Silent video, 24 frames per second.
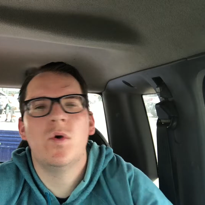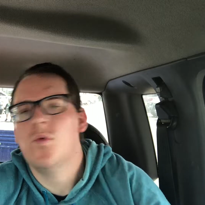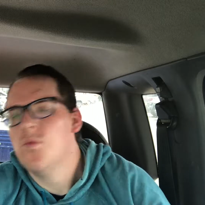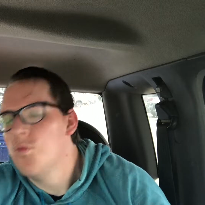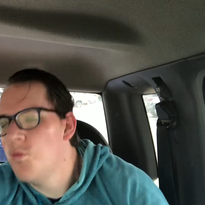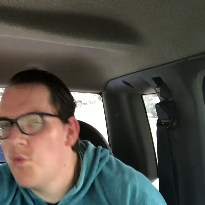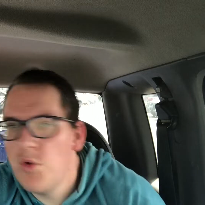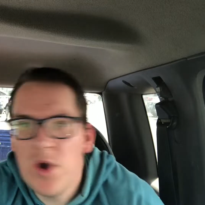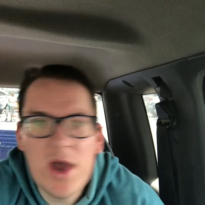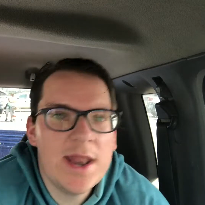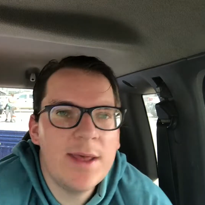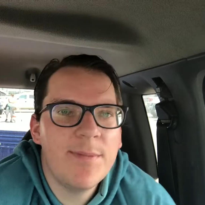
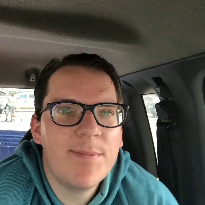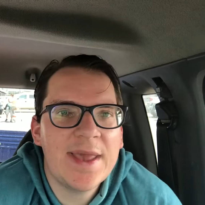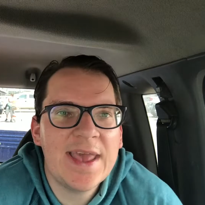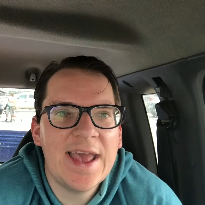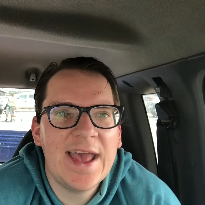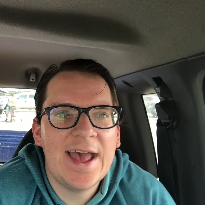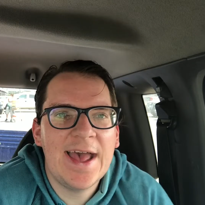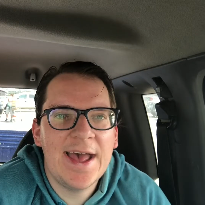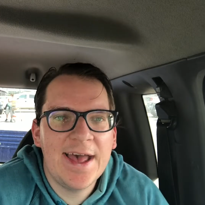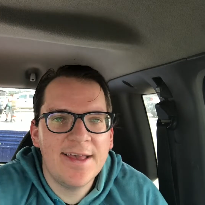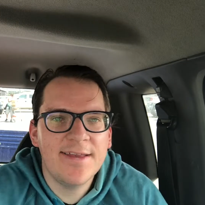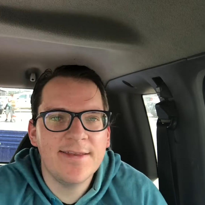What up,
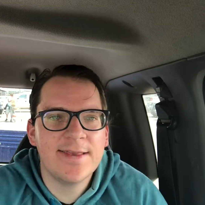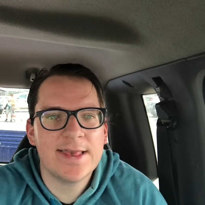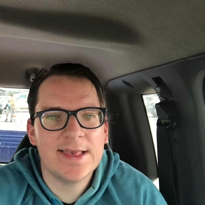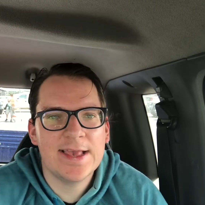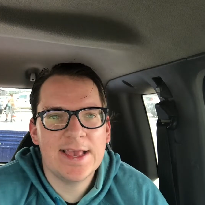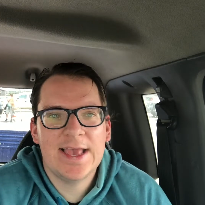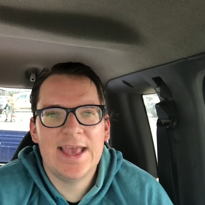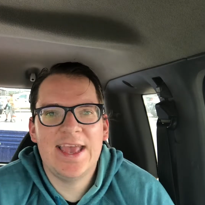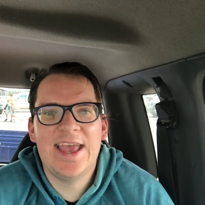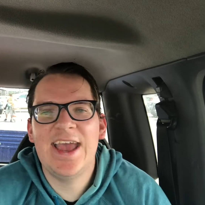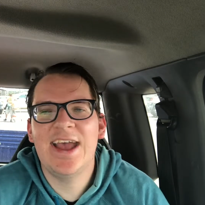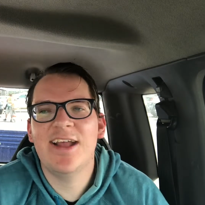guys?
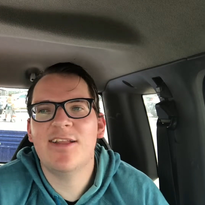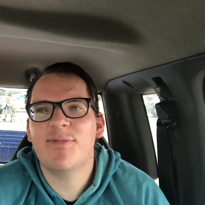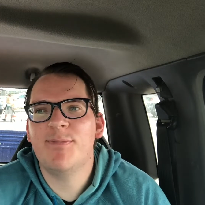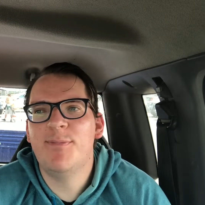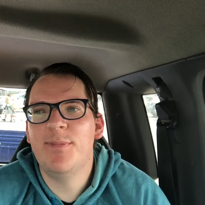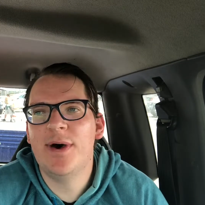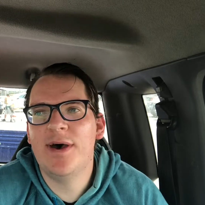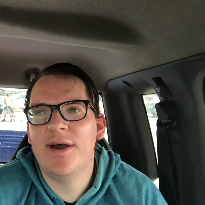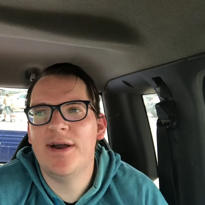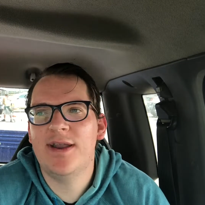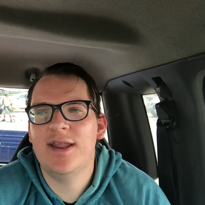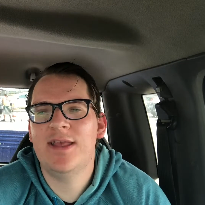It's
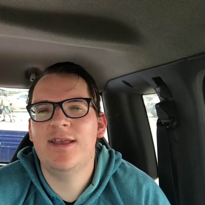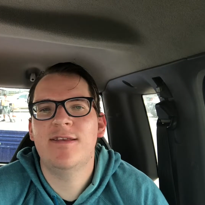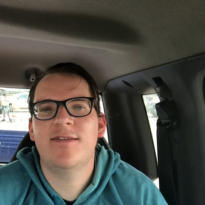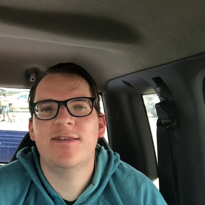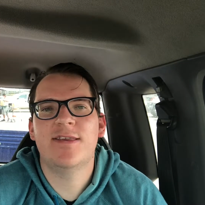Marty.